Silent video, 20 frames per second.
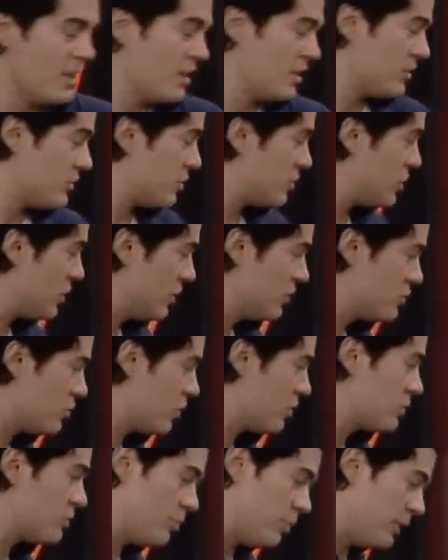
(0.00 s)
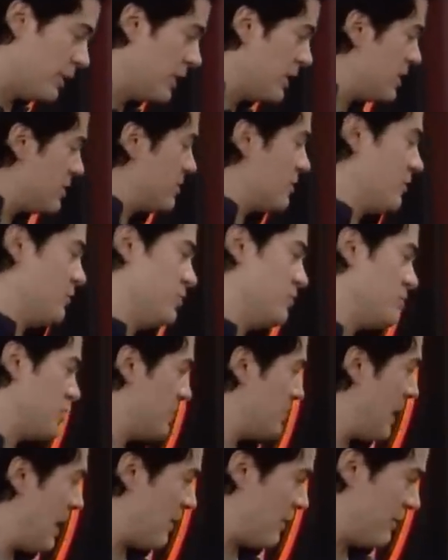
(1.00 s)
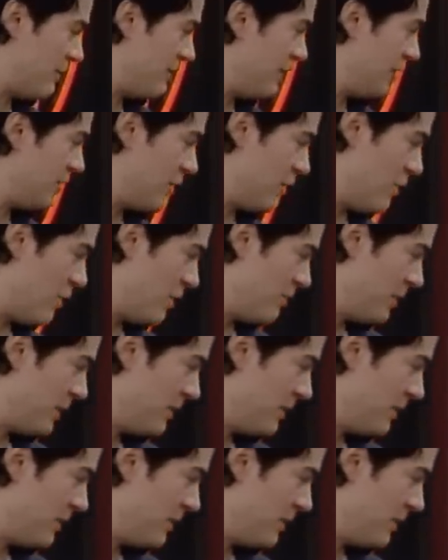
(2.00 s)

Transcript: So Chicken George, please don't use the power of veto on